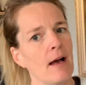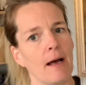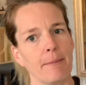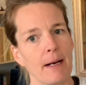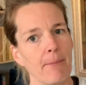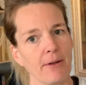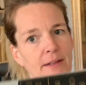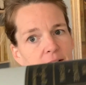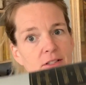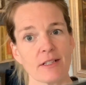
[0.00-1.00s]
I mean, I bought
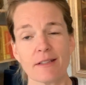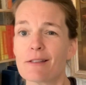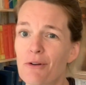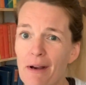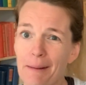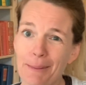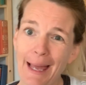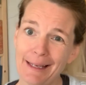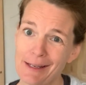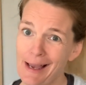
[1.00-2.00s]
that just because it's gray and
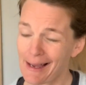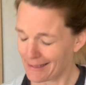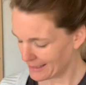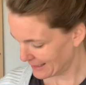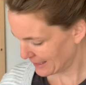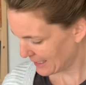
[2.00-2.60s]
black, you guys.